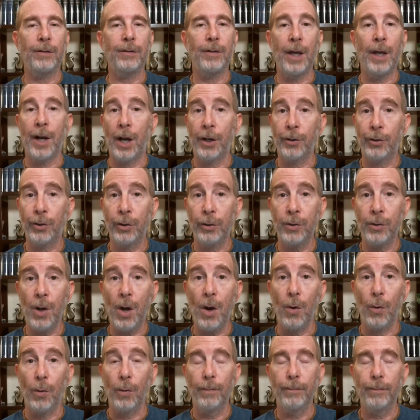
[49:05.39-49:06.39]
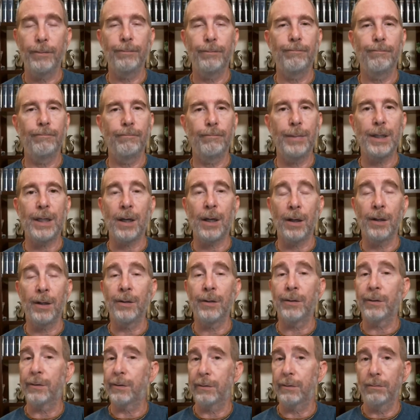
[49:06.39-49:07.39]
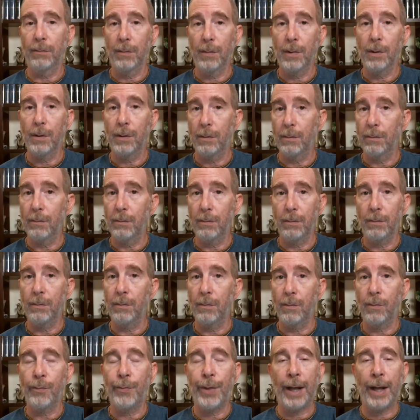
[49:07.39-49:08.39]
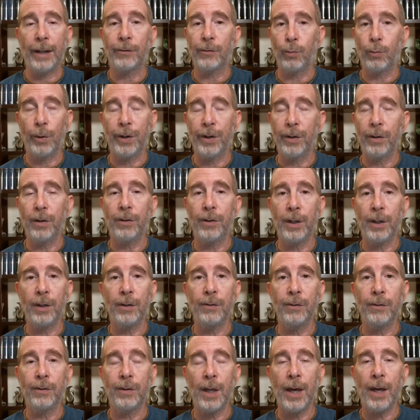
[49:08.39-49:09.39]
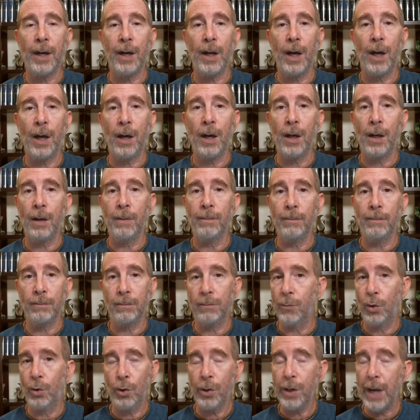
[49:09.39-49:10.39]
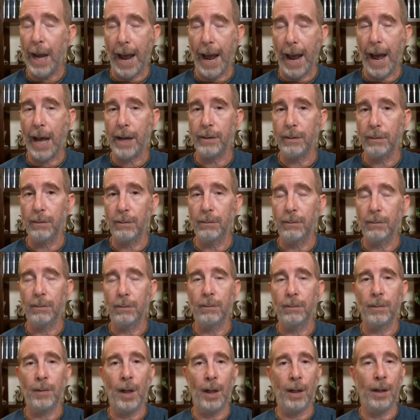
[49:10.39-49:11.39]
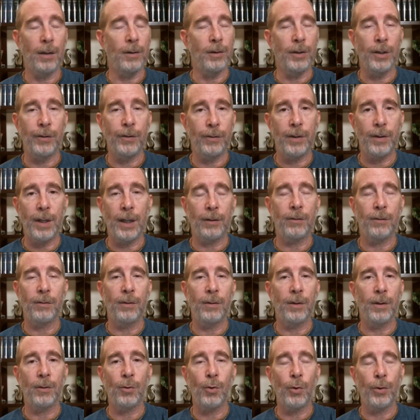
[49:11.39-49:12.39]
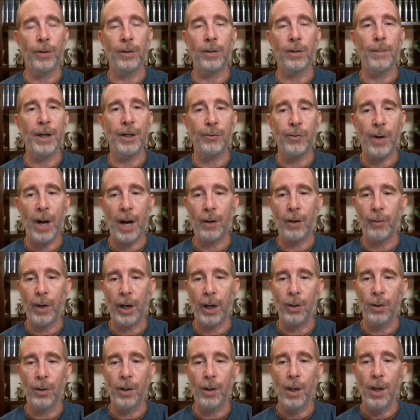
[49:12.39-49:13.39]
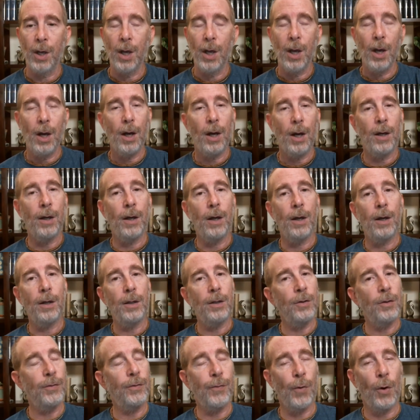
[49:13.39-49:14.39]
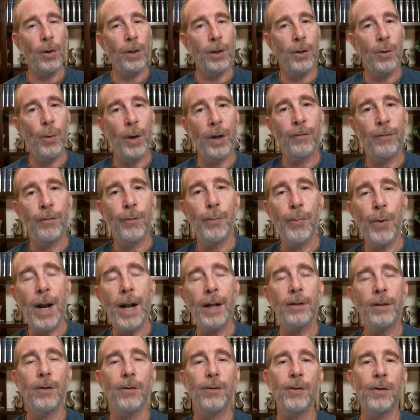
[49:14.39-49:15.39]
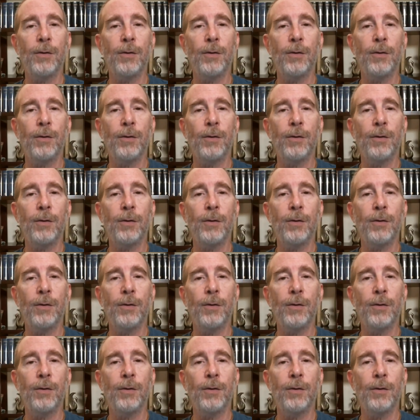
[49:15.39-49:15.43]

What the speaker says: And I should know, because that's one of the things that I'm good at least that's according to my track record, is falling away from practice.